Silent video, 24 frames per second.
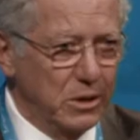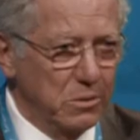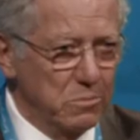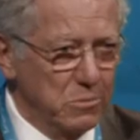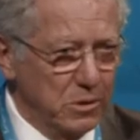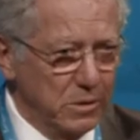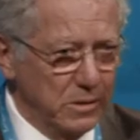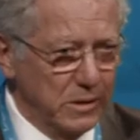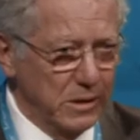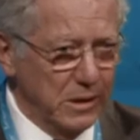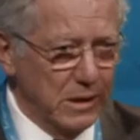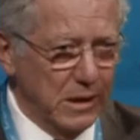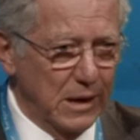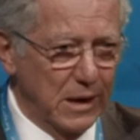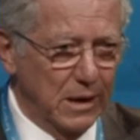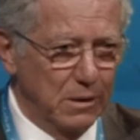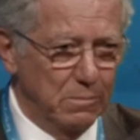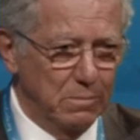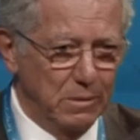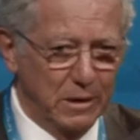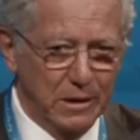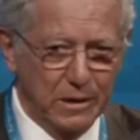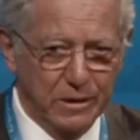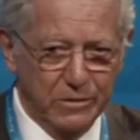community now
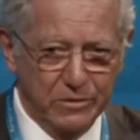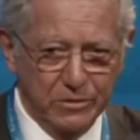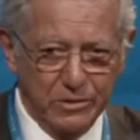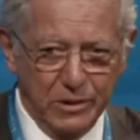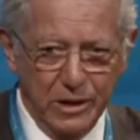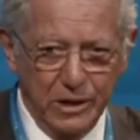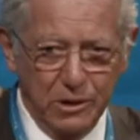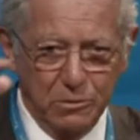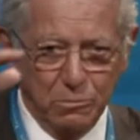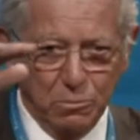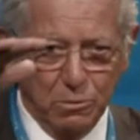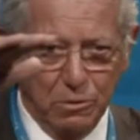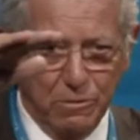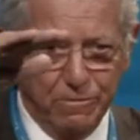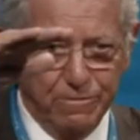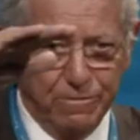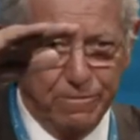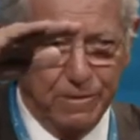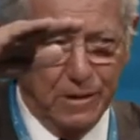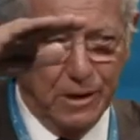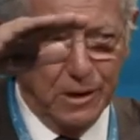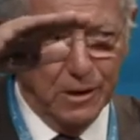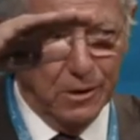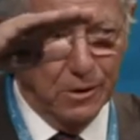believes it will
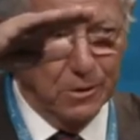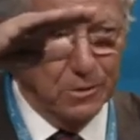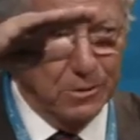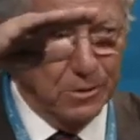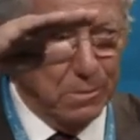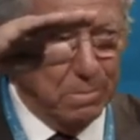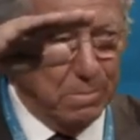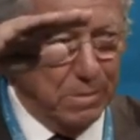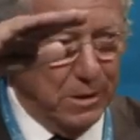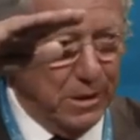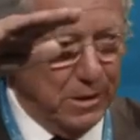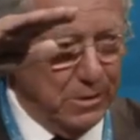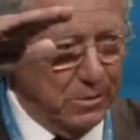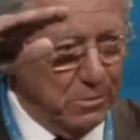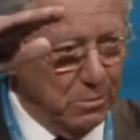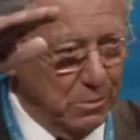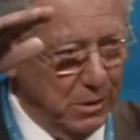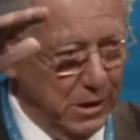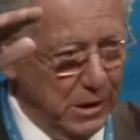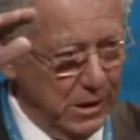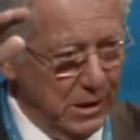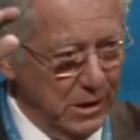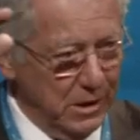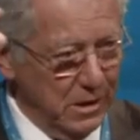follow the
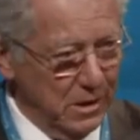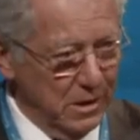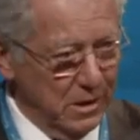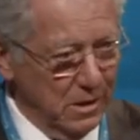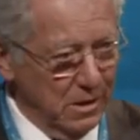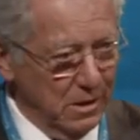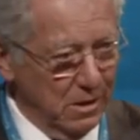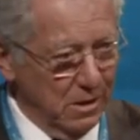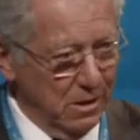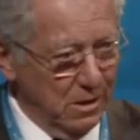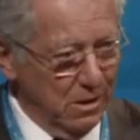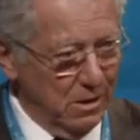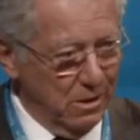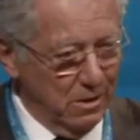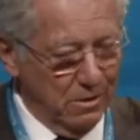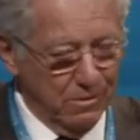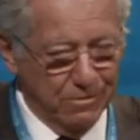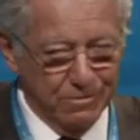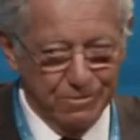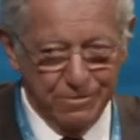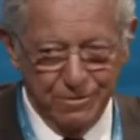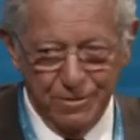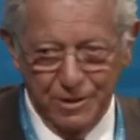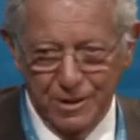pathway
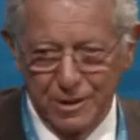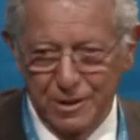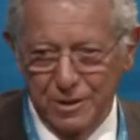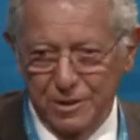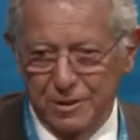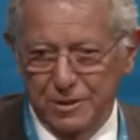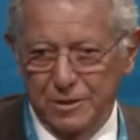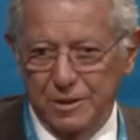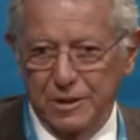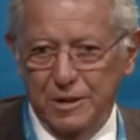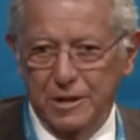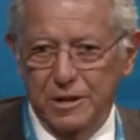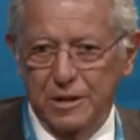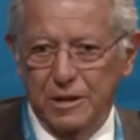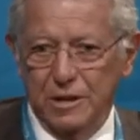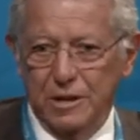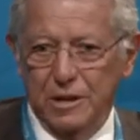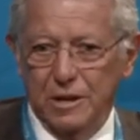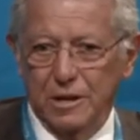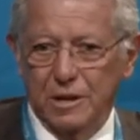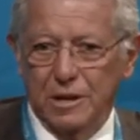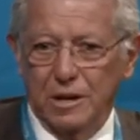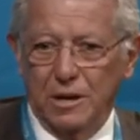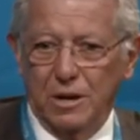of
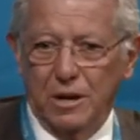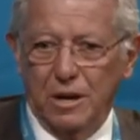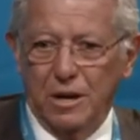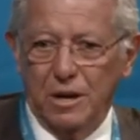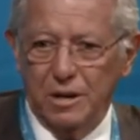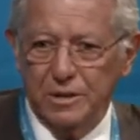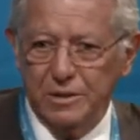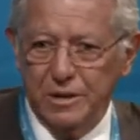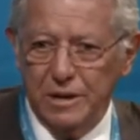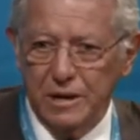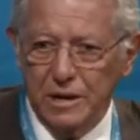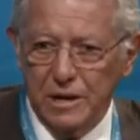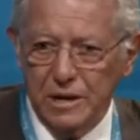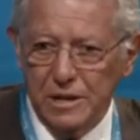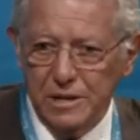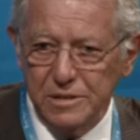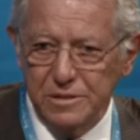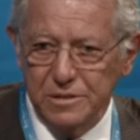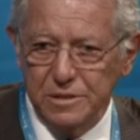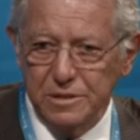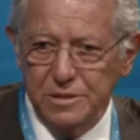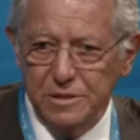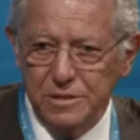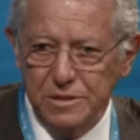the Arctic
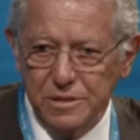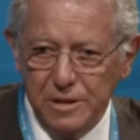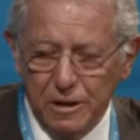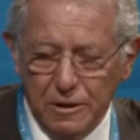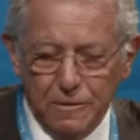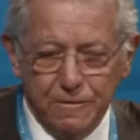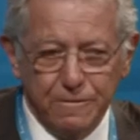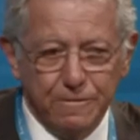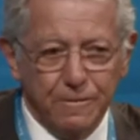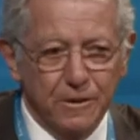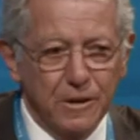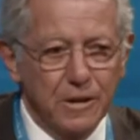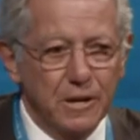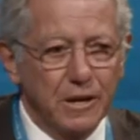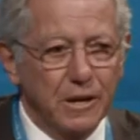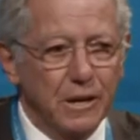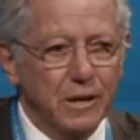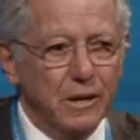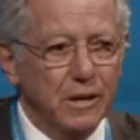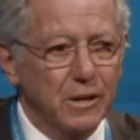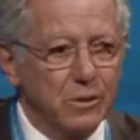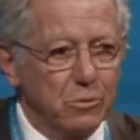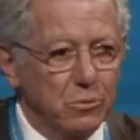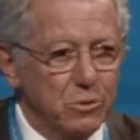ice itself,
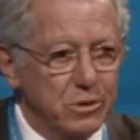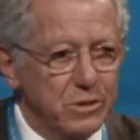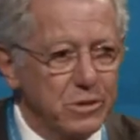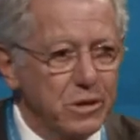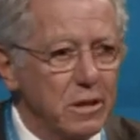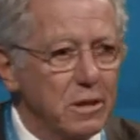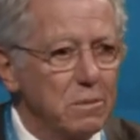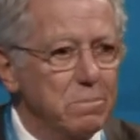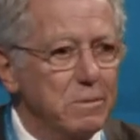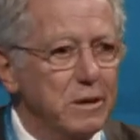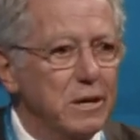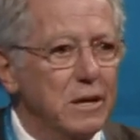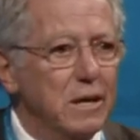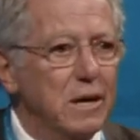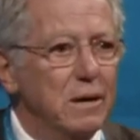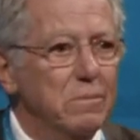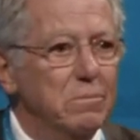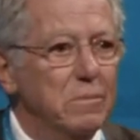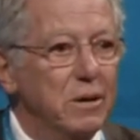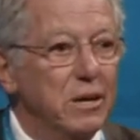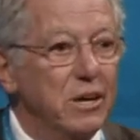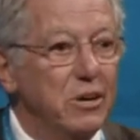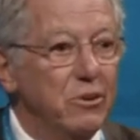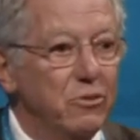in other words, it'll
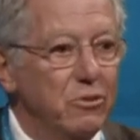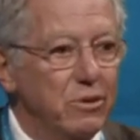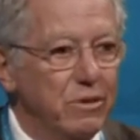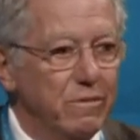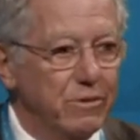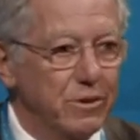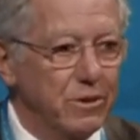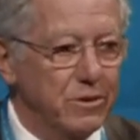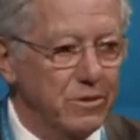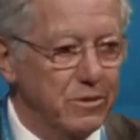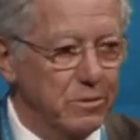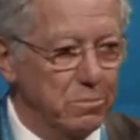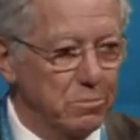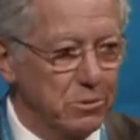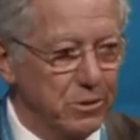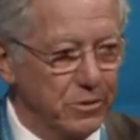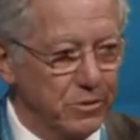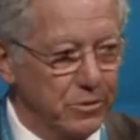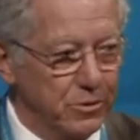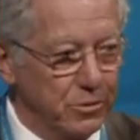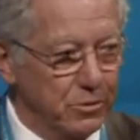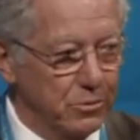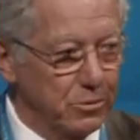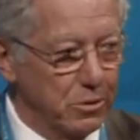become irreversible
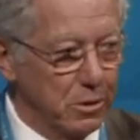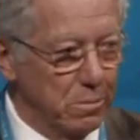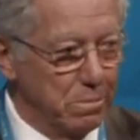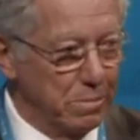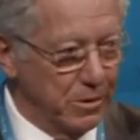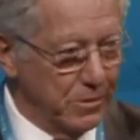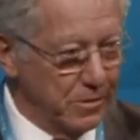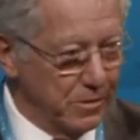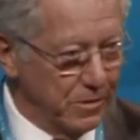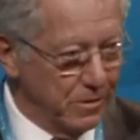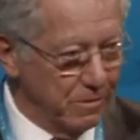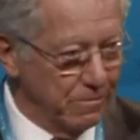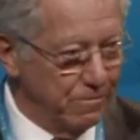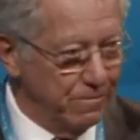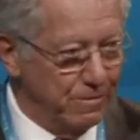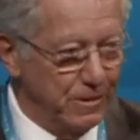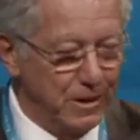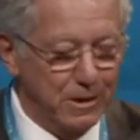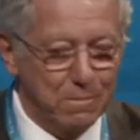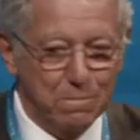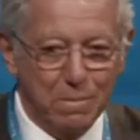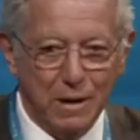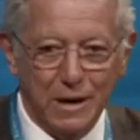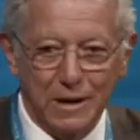due to a positive
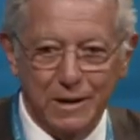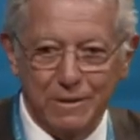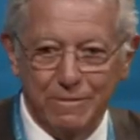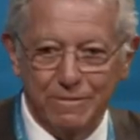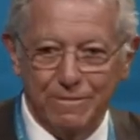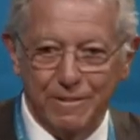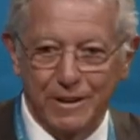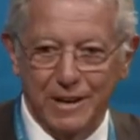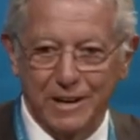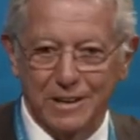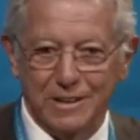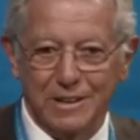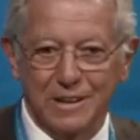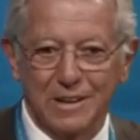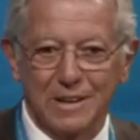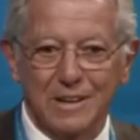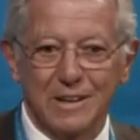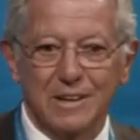feedback effect.